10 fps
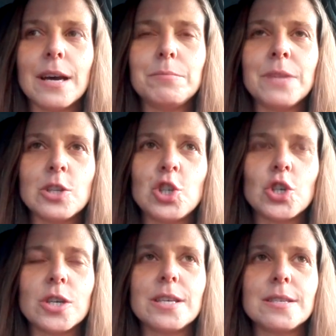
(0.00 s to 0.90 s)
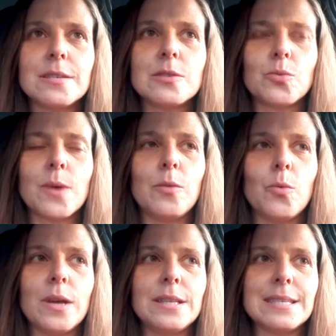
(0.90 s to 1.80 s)
I'm not sure this is the right
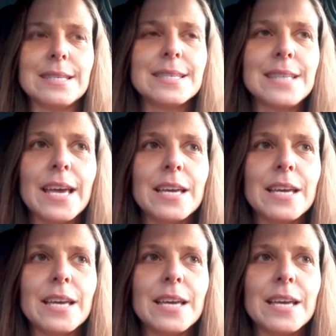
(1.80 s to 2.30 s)
way to say